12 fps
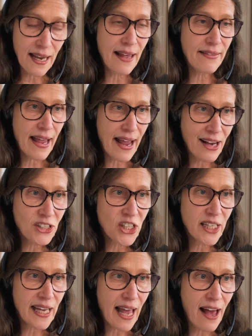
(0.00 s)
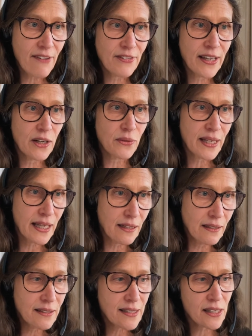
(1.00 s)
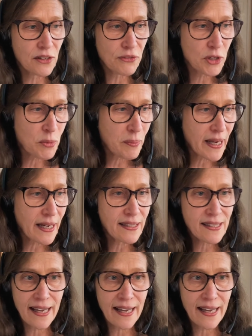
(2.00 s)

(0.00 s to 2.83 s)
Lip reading: And they actually have, you know, guilds and groupings.